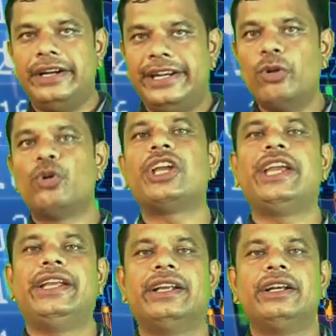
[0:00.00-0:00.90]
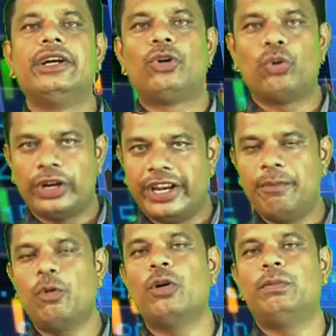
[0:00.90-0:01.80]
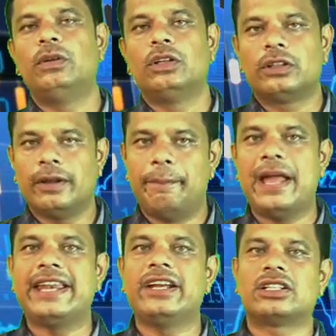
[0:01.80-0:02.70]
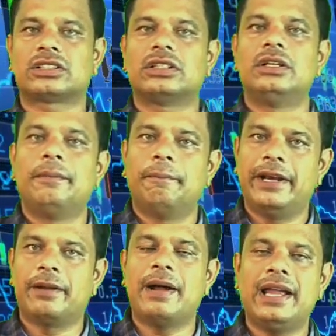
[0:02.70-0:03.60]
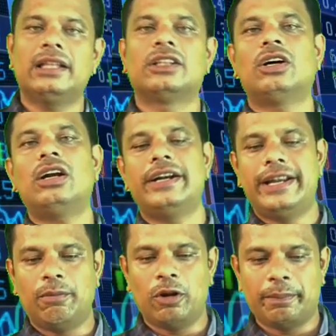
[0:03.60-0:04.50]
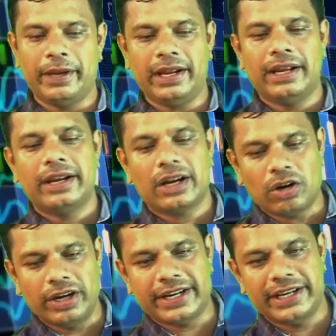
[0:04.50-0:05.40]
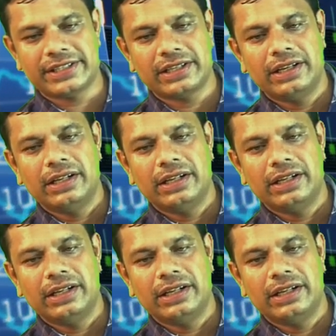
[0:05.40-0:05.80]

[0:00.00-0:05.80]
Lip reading: duty to remove the barriers made by the developing countries.